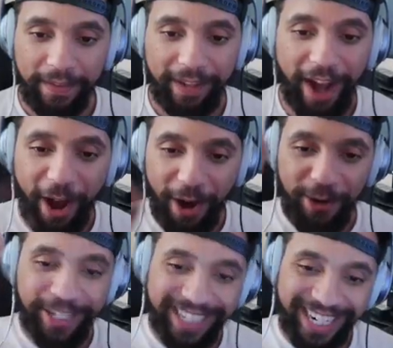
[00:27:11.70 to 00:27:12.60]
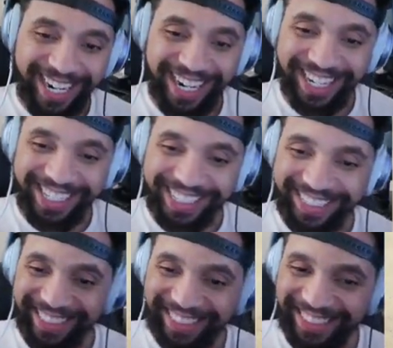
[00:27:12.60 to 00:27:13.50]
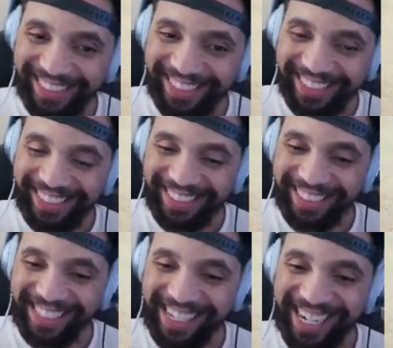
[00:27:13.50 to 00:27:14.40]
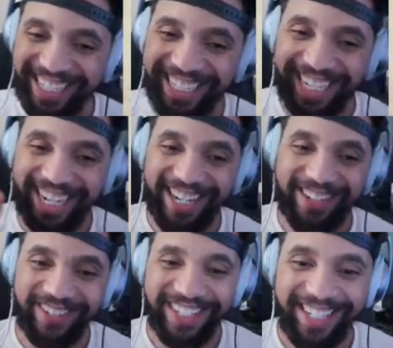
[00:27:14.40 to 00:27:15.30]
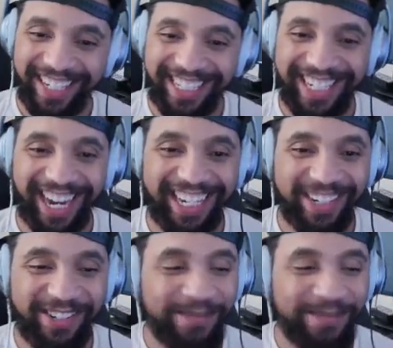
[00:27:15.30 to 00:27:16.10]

Oh, he did. He just killed. He just got killed